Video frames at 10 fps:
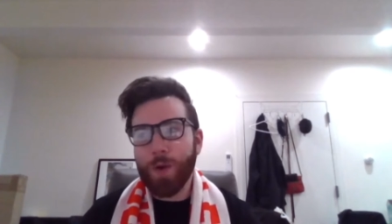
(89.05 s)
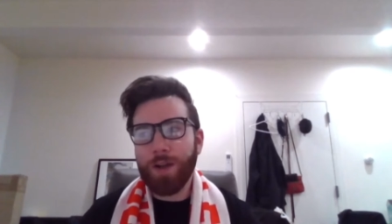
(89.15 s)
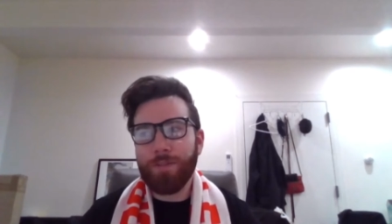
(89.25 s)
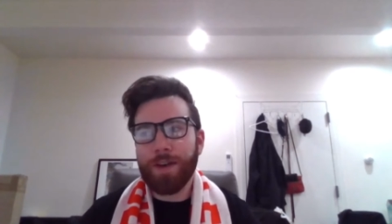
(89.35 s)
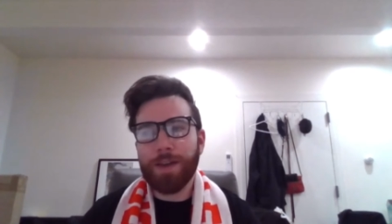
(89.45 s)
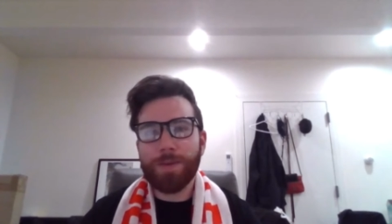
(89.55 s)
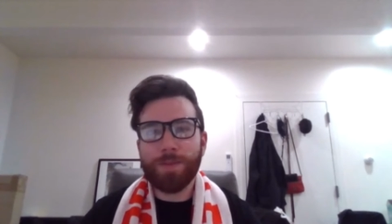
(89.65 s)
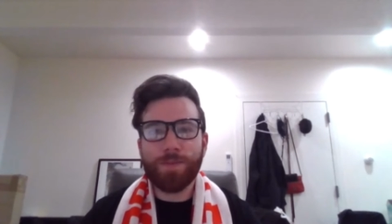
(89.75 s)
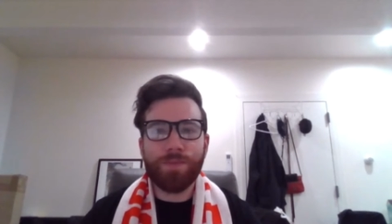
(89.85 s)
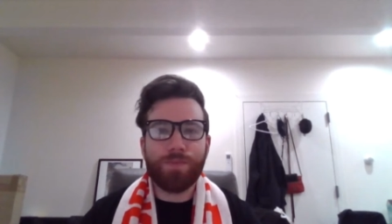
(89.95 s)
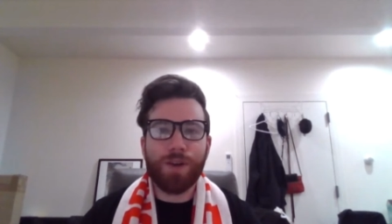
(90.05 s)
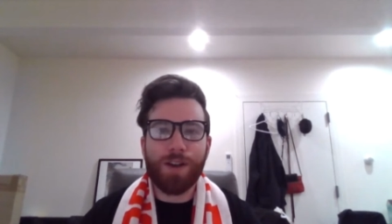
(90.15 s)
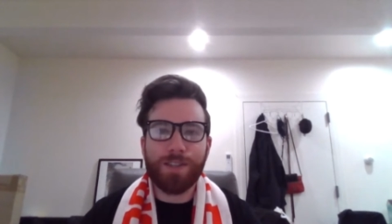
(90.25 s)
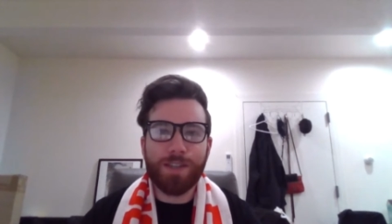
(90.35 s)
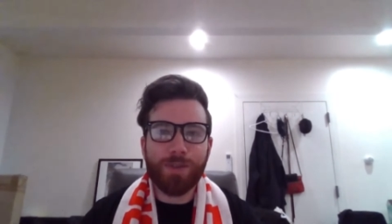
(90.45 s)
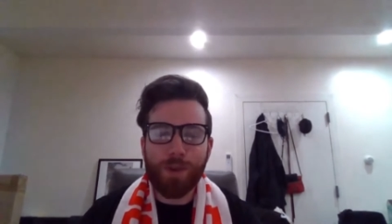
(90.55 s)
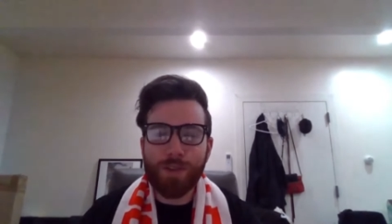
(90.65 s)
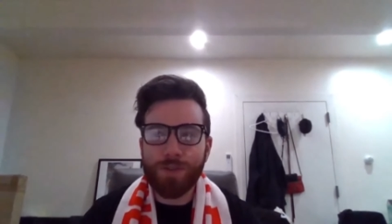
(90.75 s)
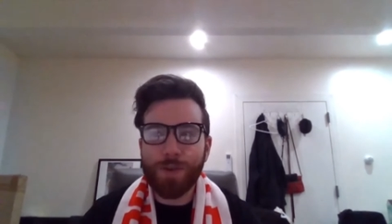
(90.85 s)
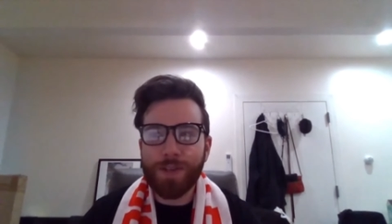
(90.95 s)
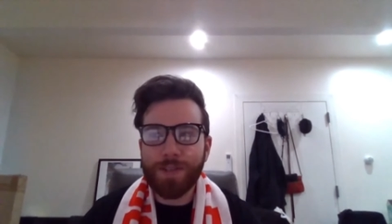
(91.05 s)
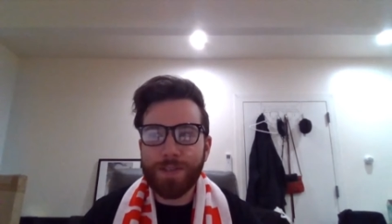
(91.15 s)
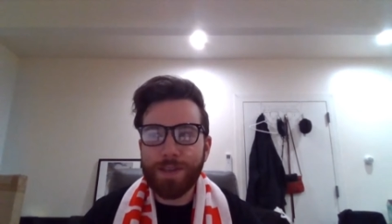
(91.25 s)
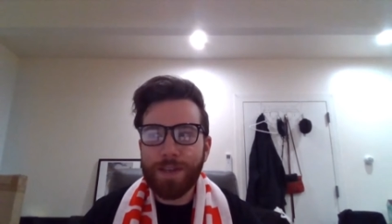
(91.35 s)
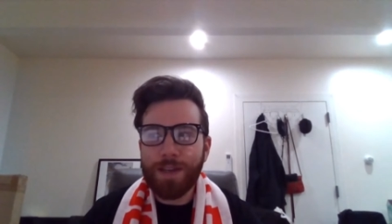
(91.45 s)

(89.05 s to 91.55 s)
qualifying process was for us.